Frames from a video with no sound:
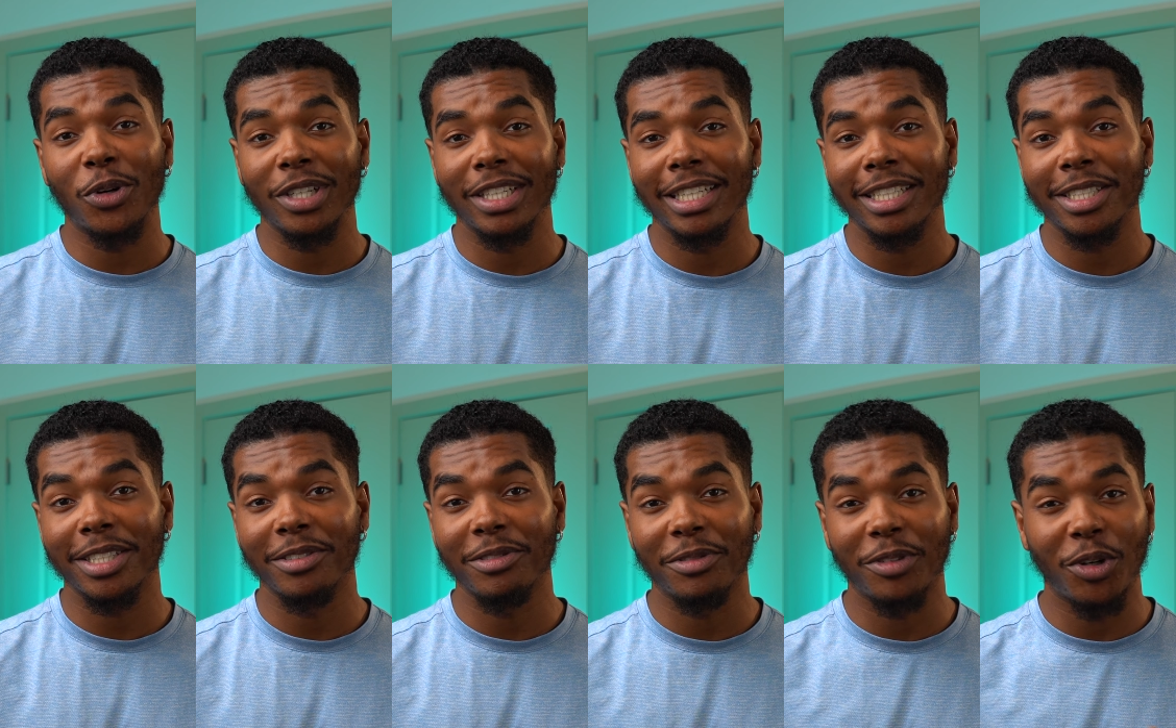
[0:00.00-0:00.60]

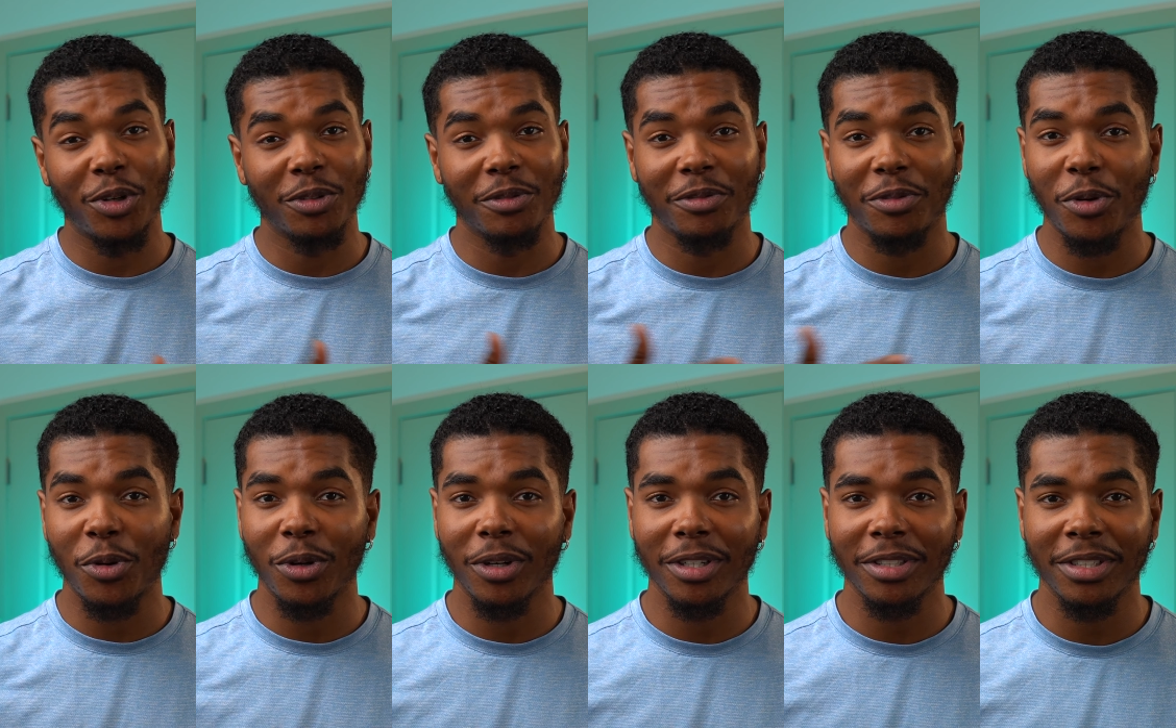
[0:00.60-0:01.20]
edition Fold
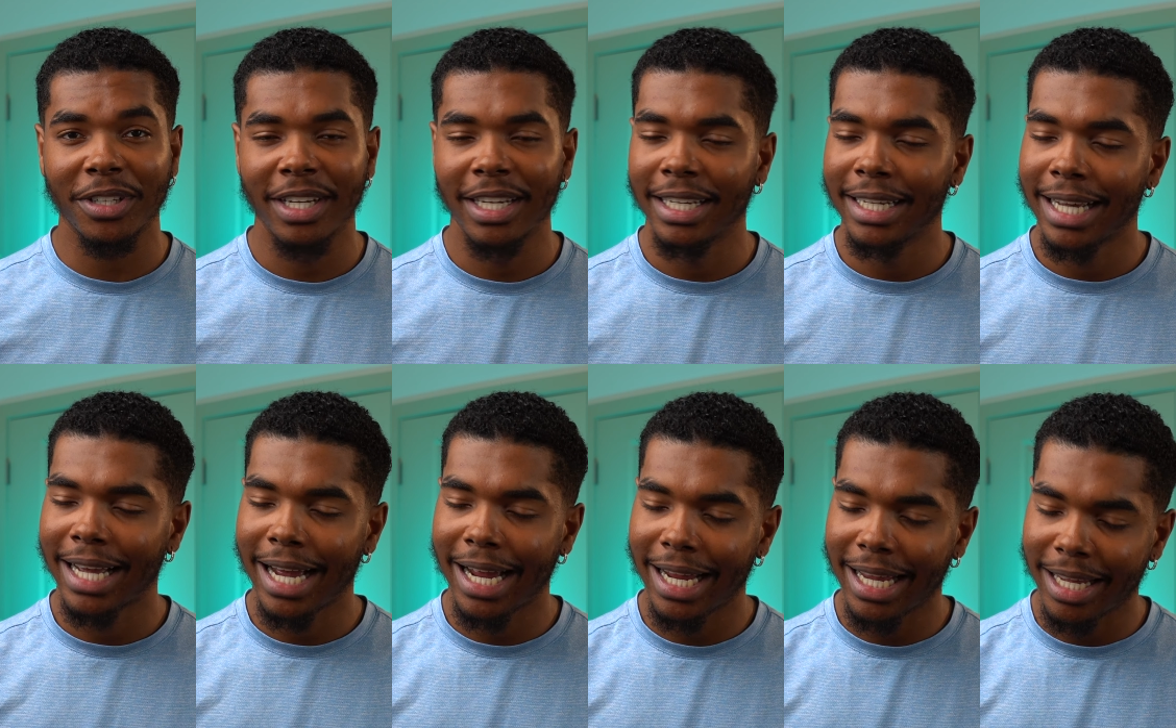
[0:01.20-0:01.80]
4s.
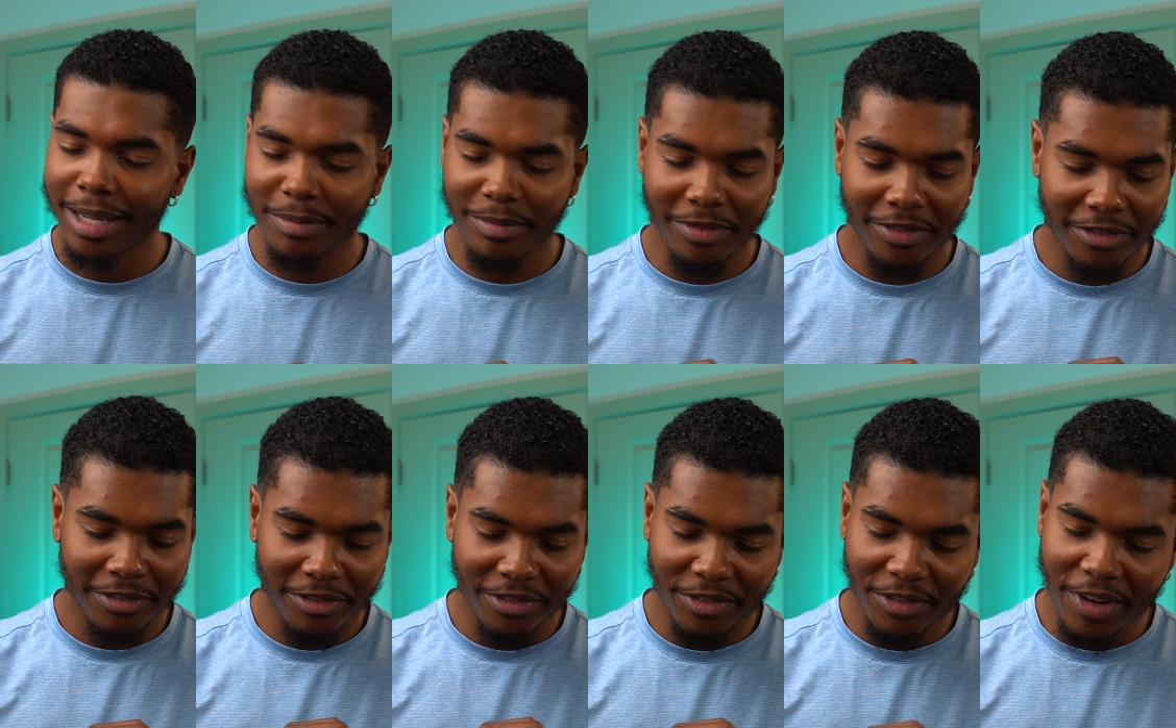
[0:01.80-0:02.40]
I am
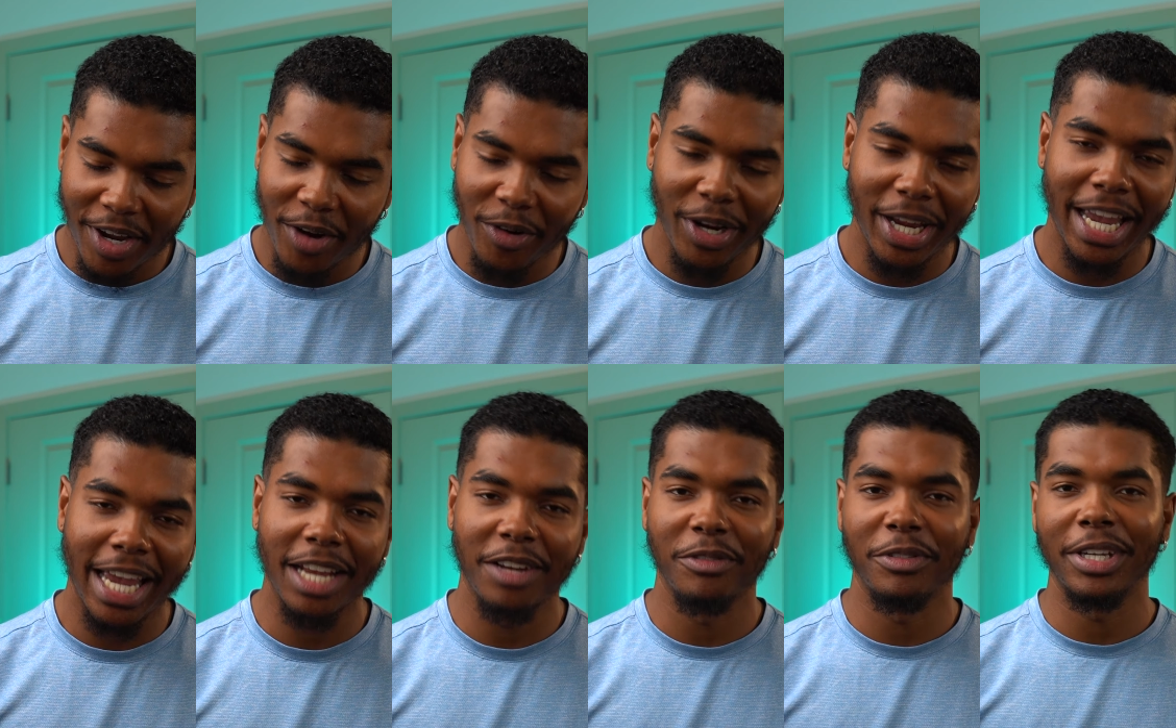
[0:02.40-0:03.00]
very
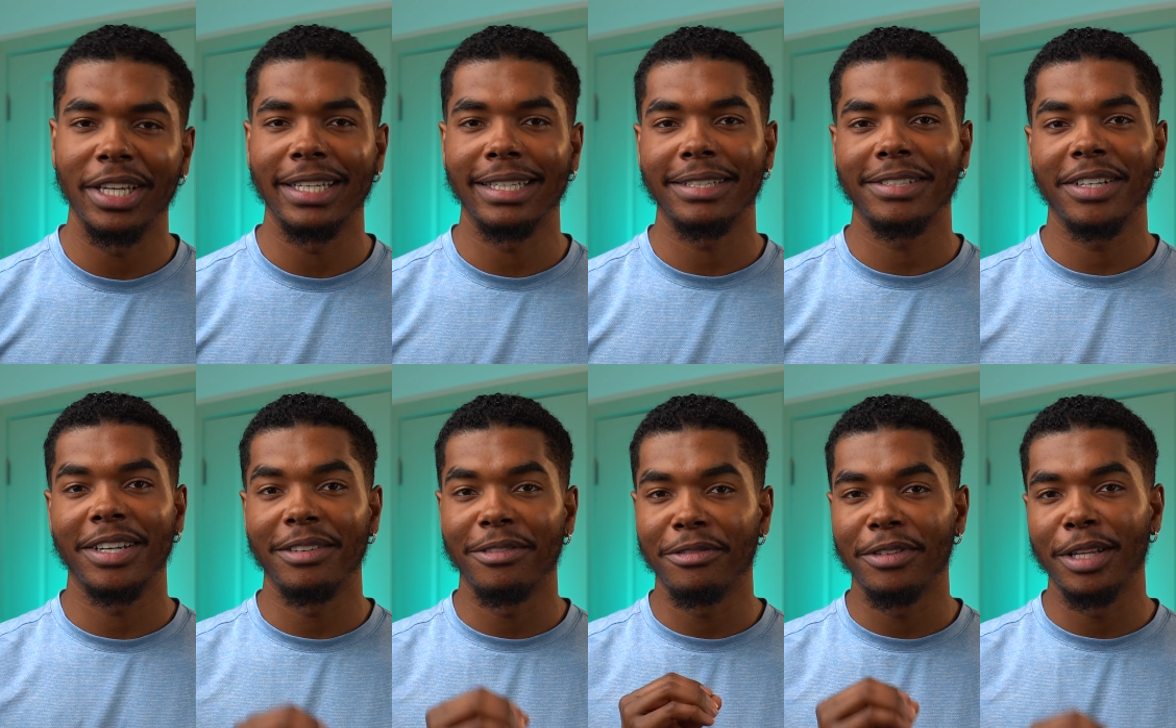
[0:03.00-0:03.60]

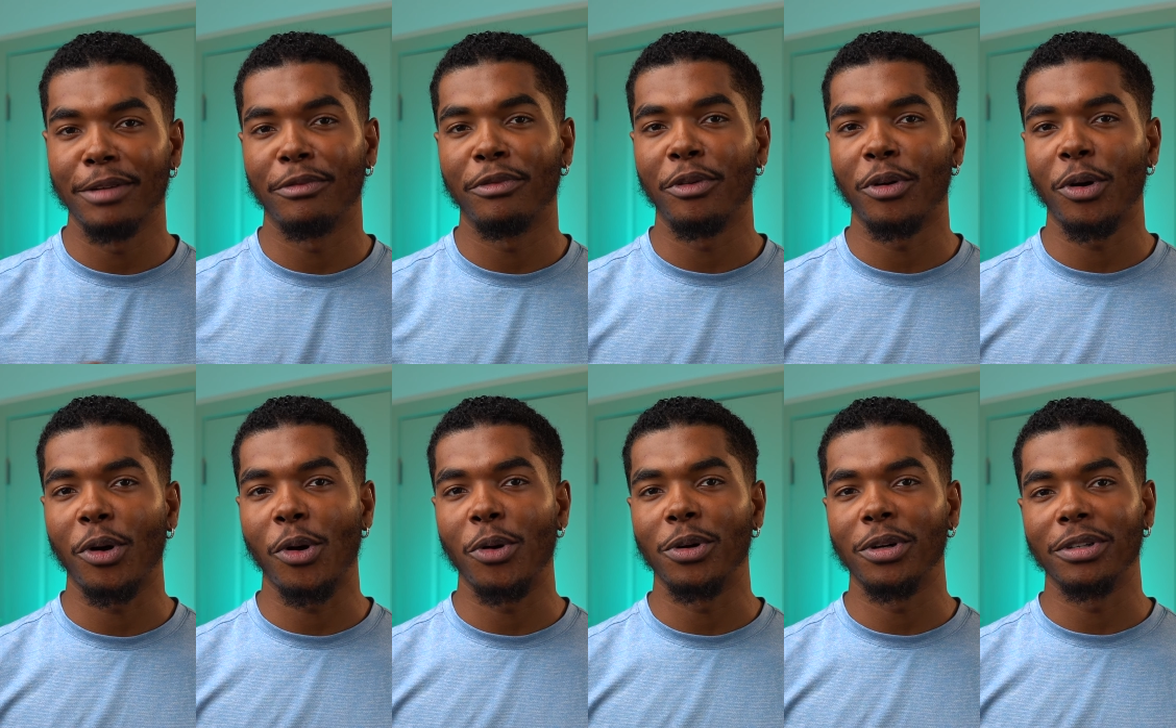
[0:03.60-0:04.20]
envious of Flip
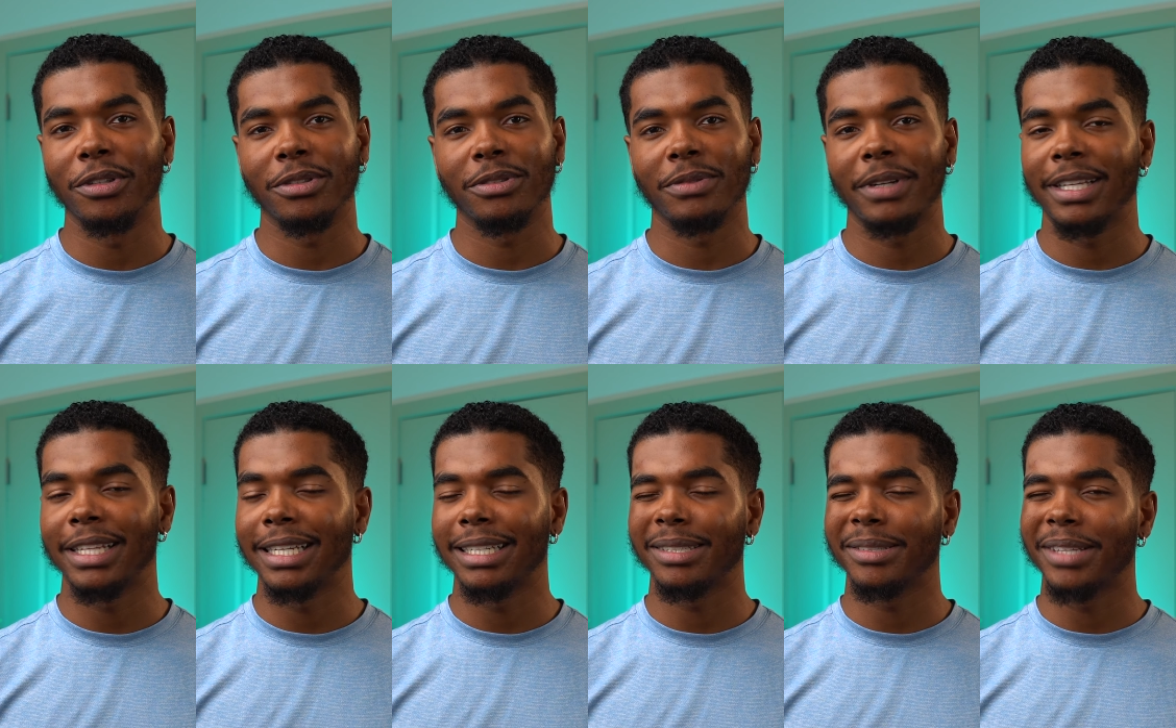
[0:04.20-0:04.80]
4 owners. I
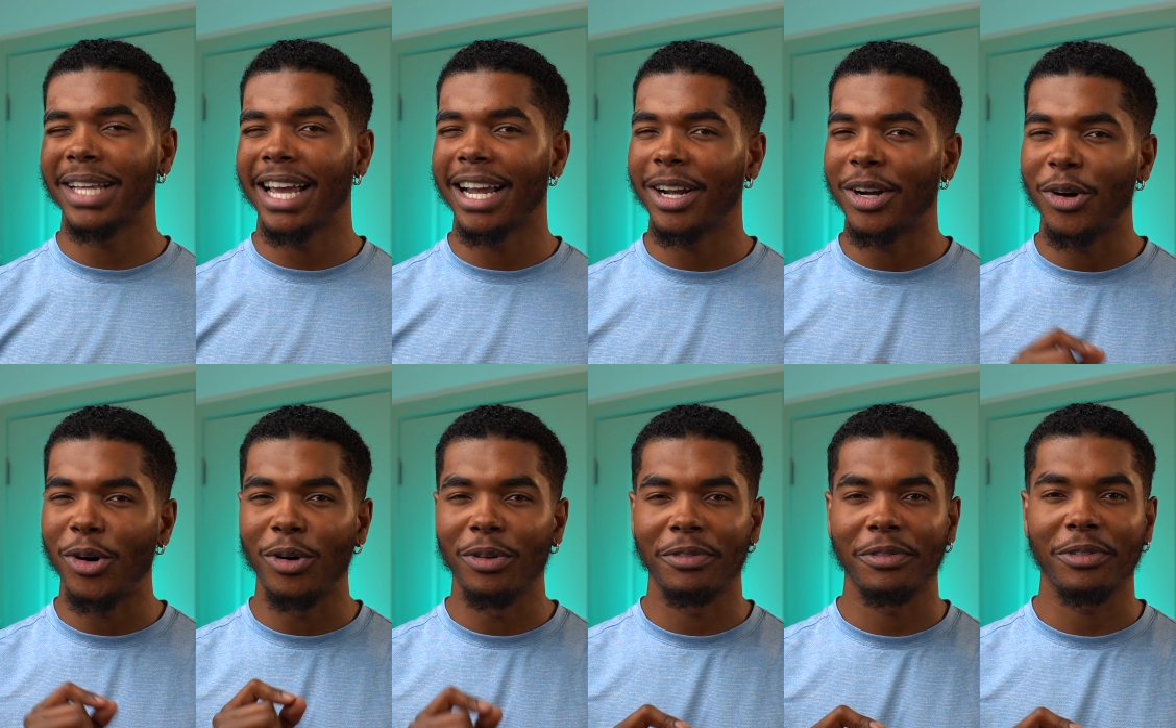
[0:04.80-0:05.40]
think that
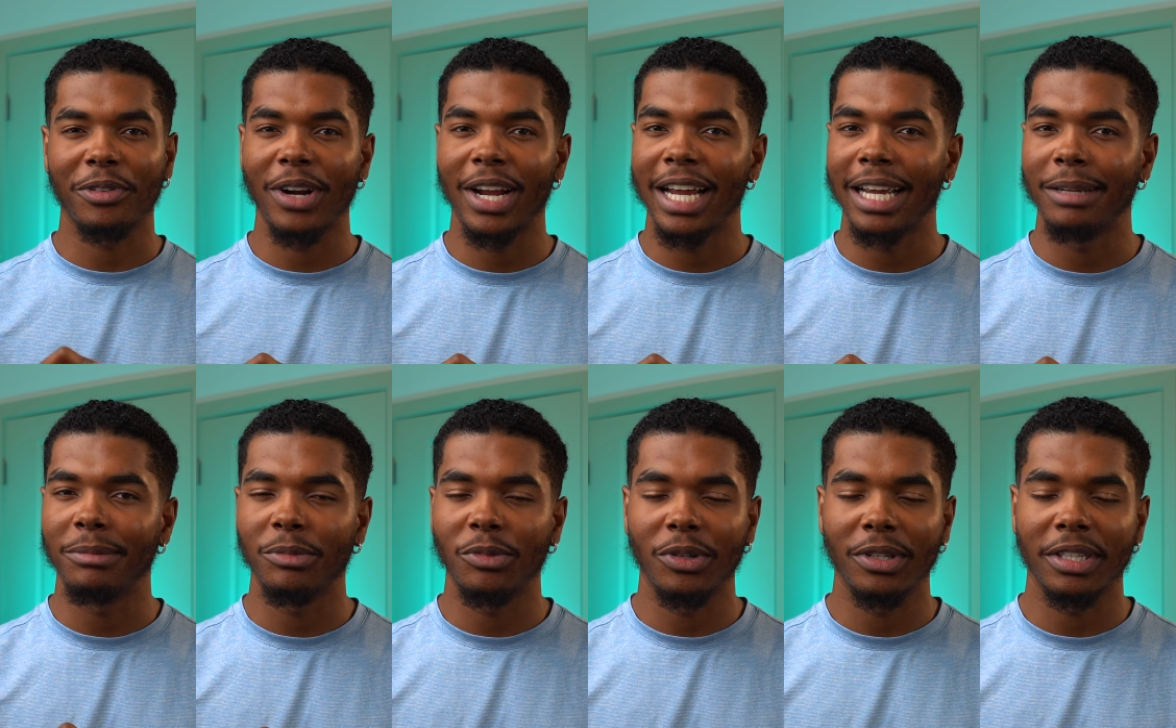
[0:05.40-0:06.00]
gold
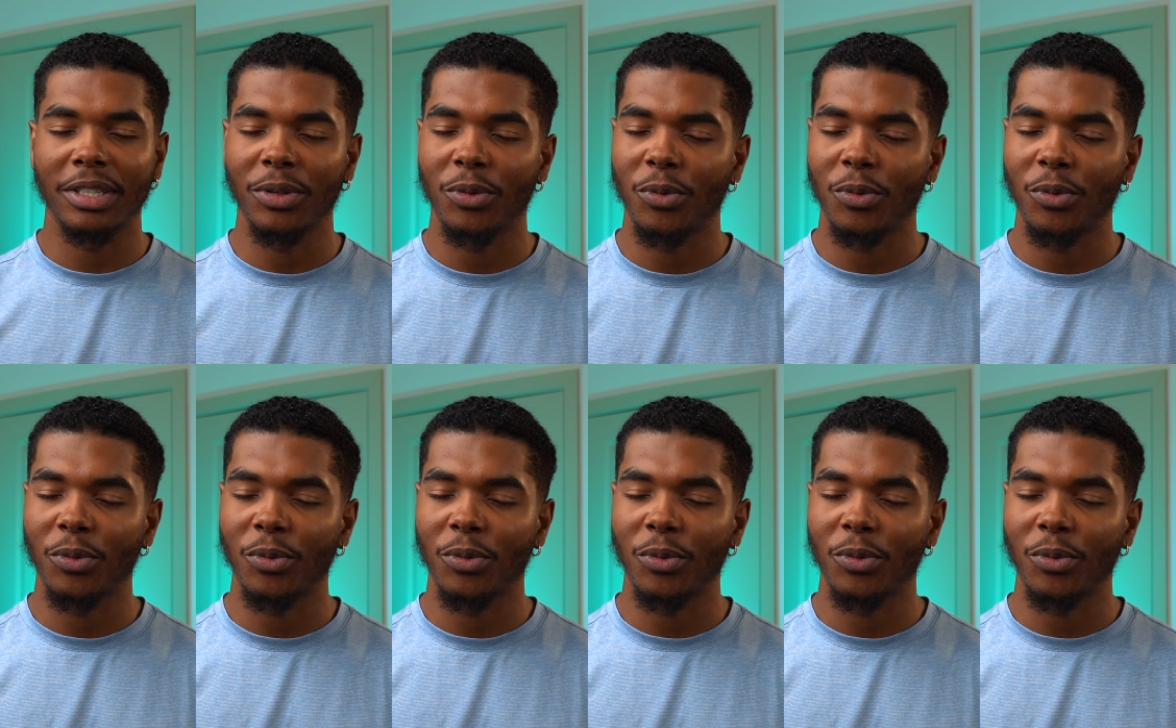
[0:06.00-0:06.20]
frame with the